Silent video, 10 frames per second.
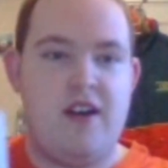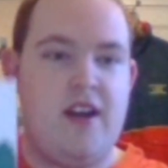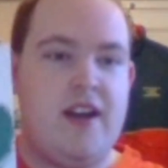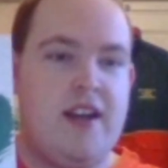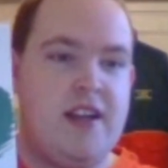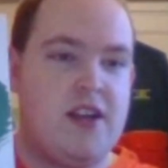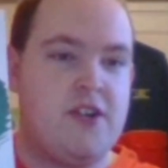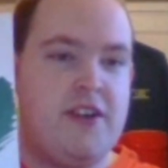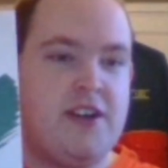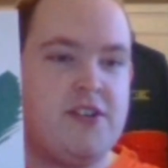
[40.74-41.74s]
a
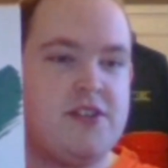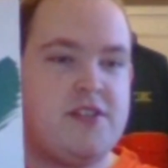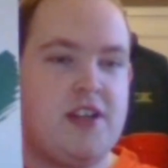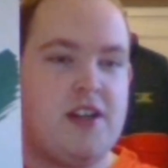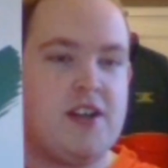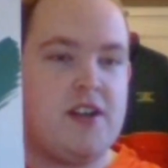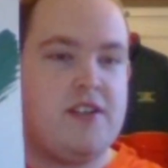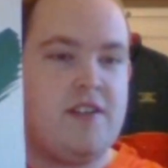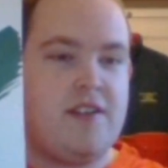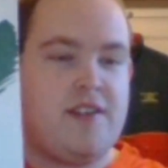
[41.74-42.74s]
Green Cross
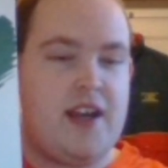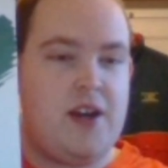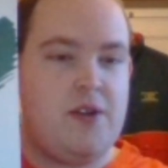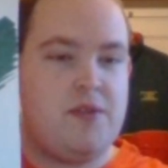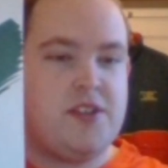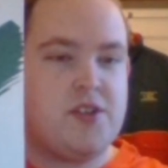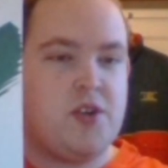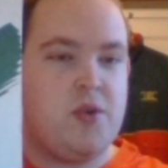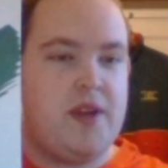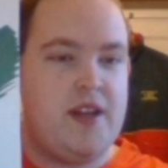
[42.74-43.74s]
sale which is
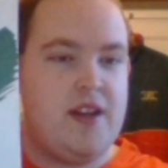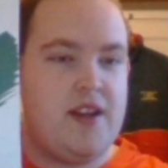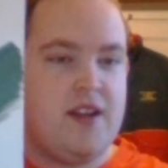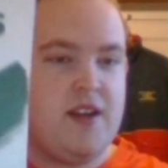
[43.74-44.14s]
coming